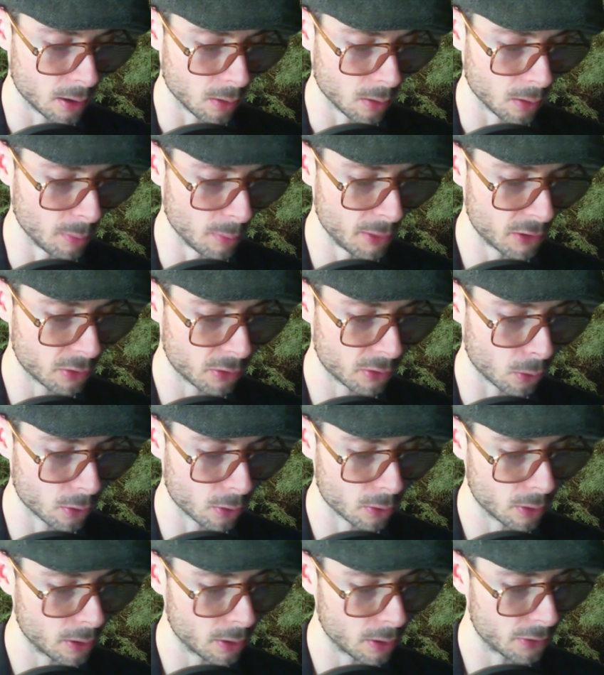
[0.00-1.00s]
Women's
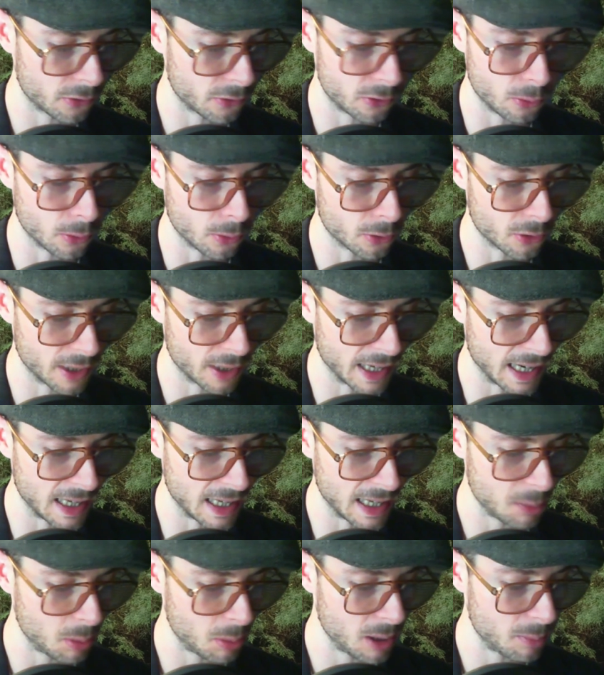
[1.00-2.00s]
corduroys,
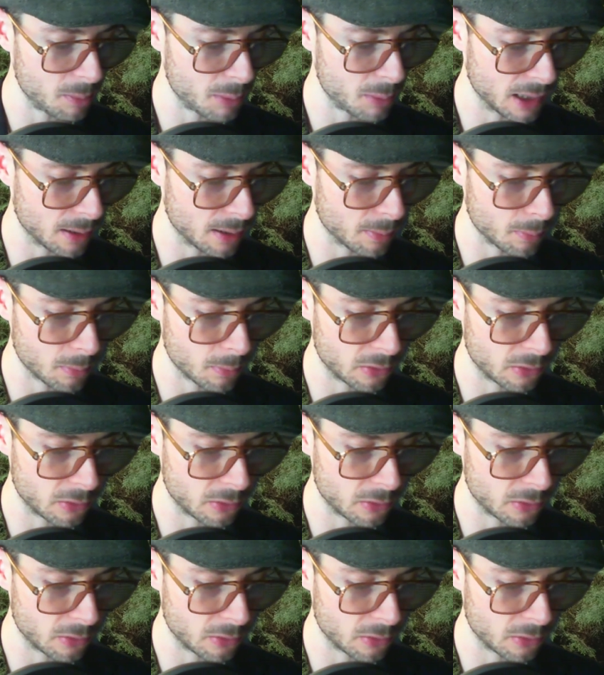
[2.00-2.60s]
290 ppm,